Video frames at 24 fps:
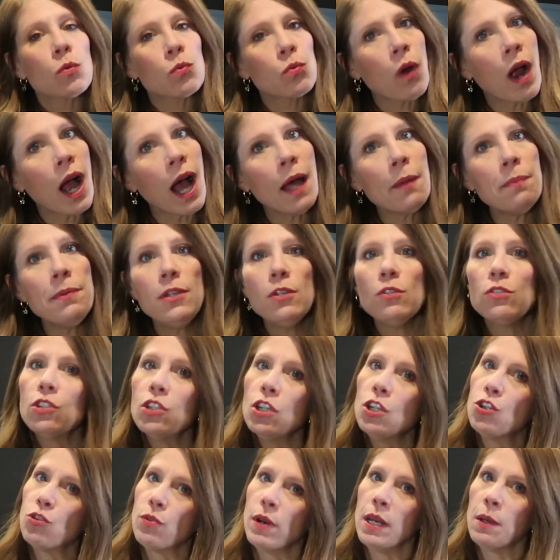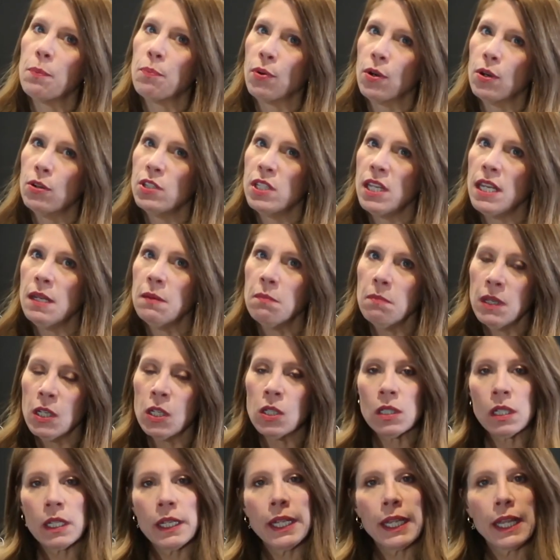Rob used to drink protein
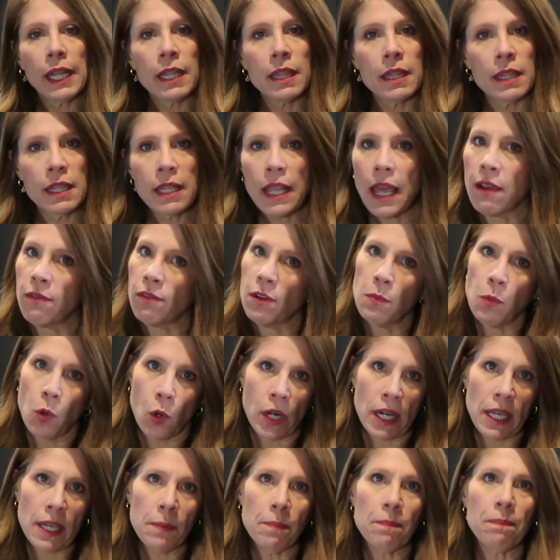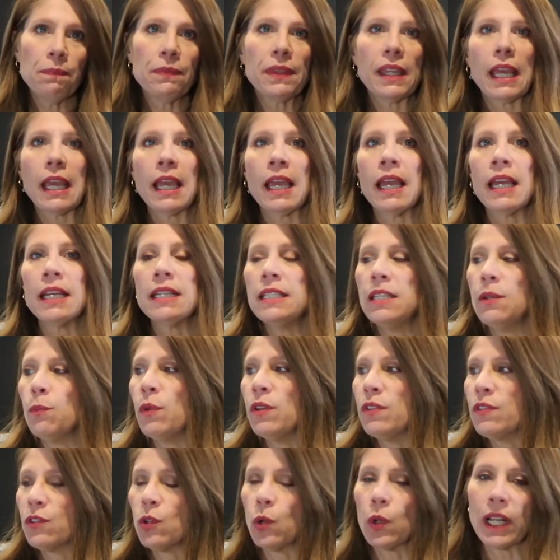milk in every morning, and
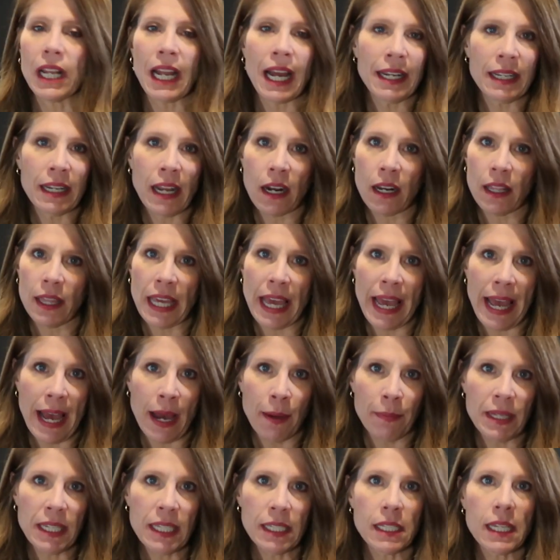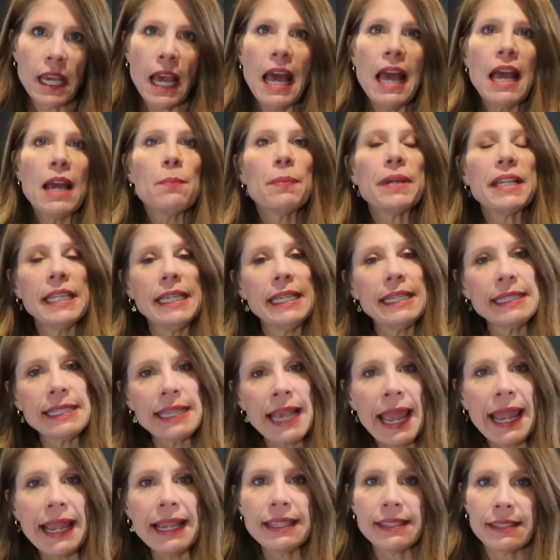we've sort of gotten out of the habit, but he
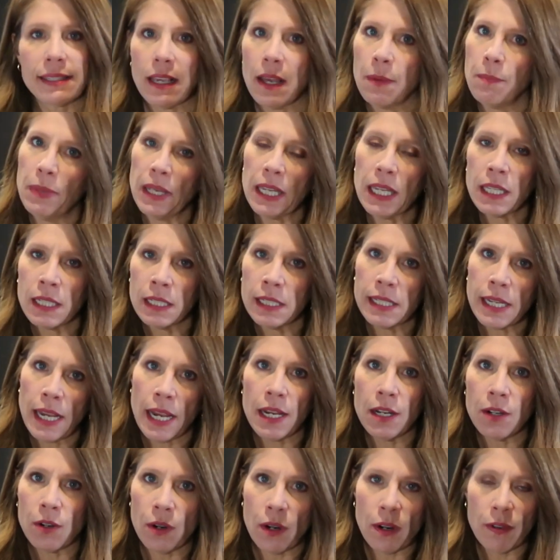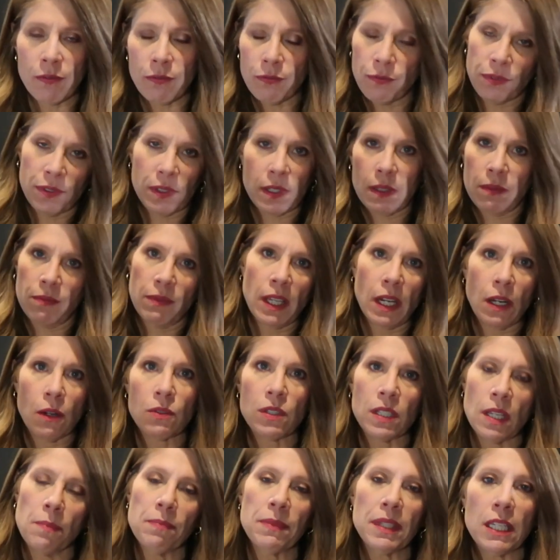takes a big container of, you know,
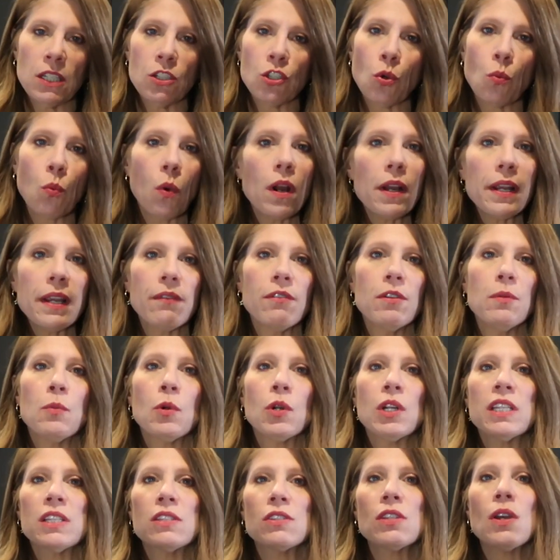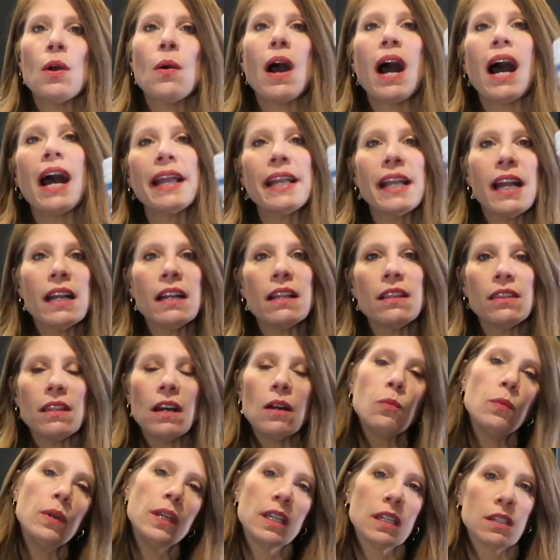something to work every morning. So I kind of
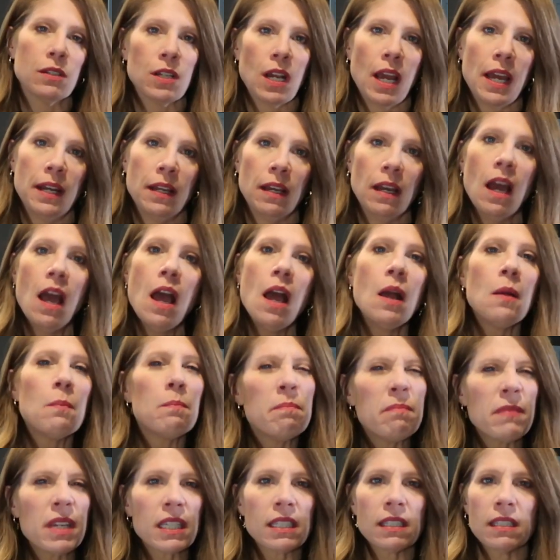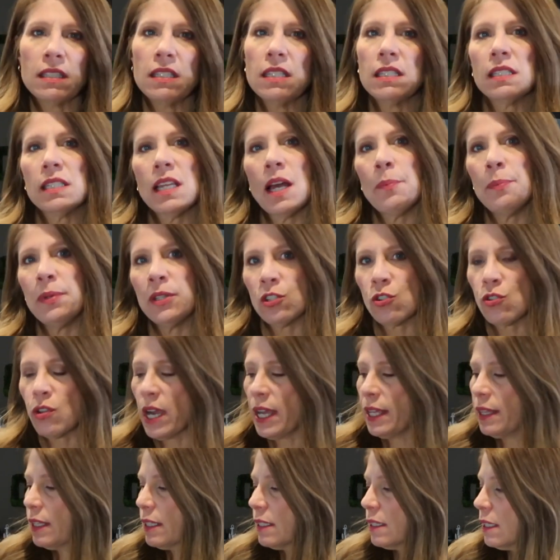thought we could try to mix this up and
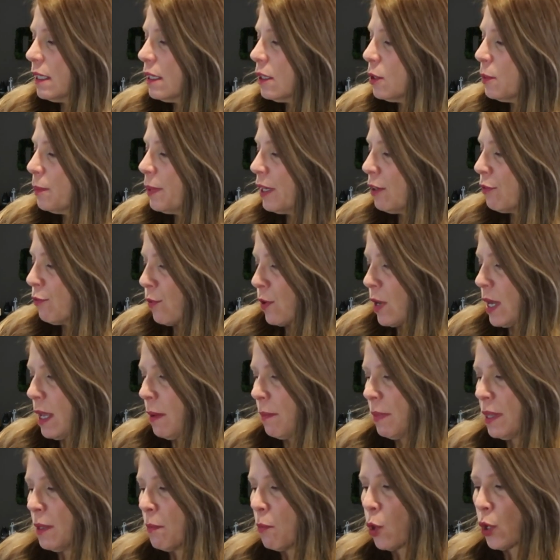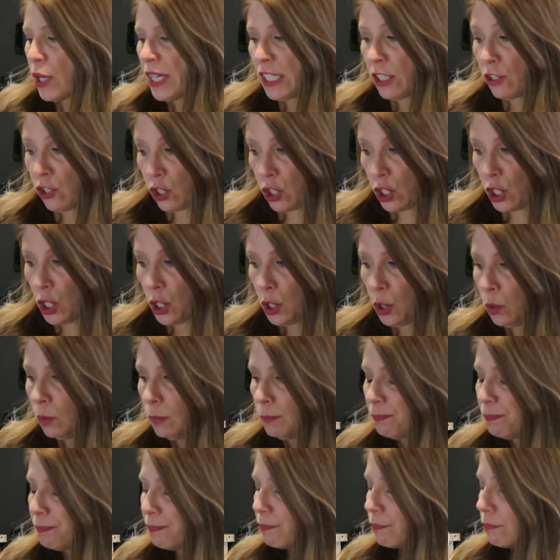try this a little bit for him in the mornings
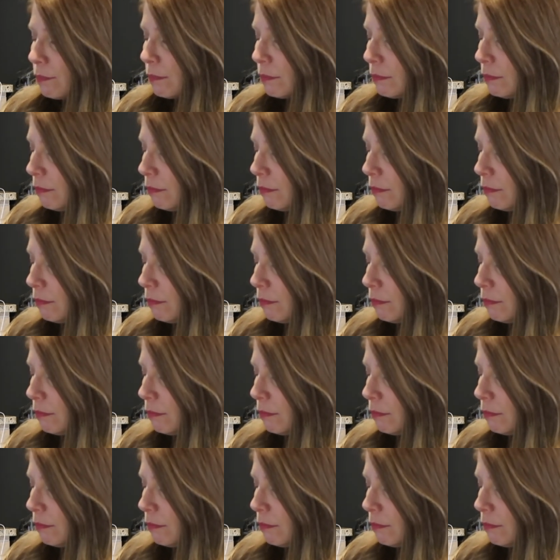too.